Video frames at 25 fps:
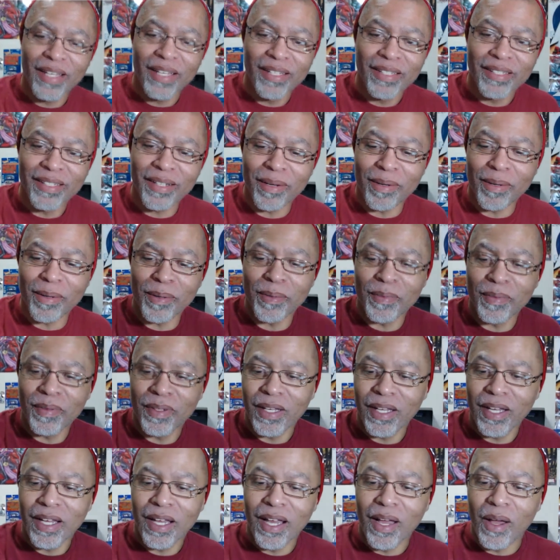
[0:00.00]
So,
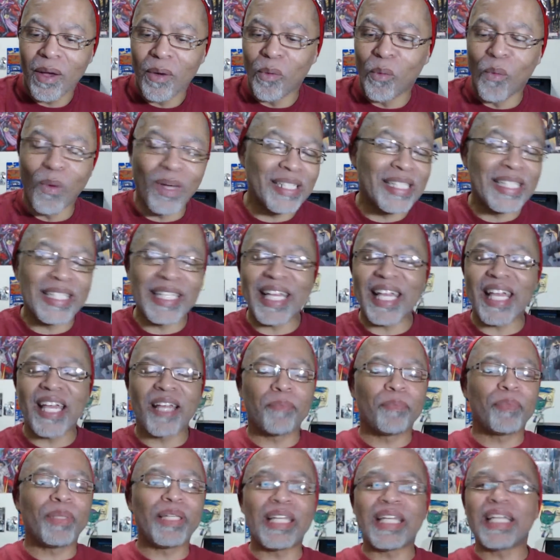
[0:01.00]
once
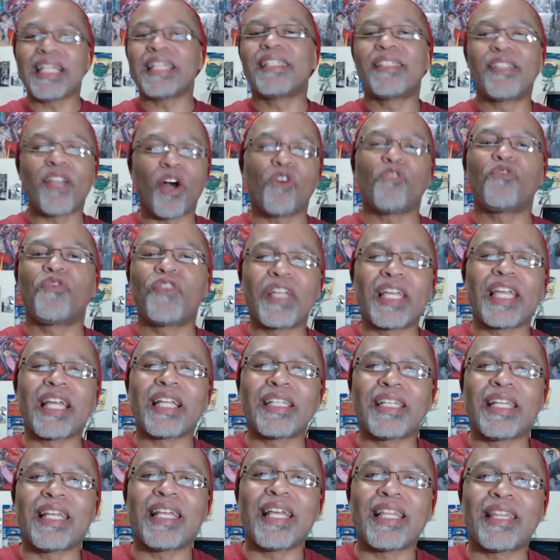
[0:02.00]
again, please don't
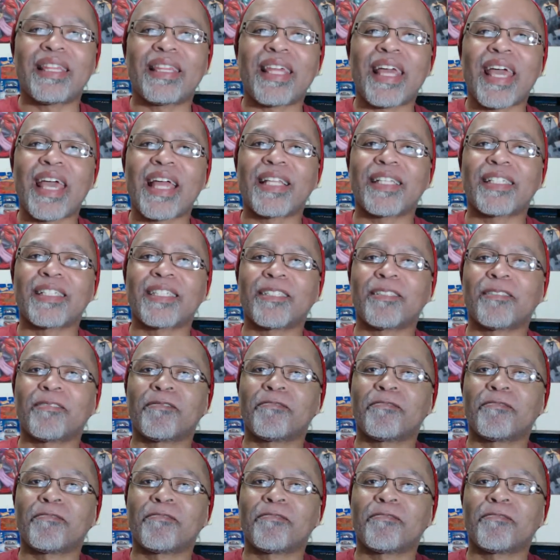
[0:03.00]
forget to hit that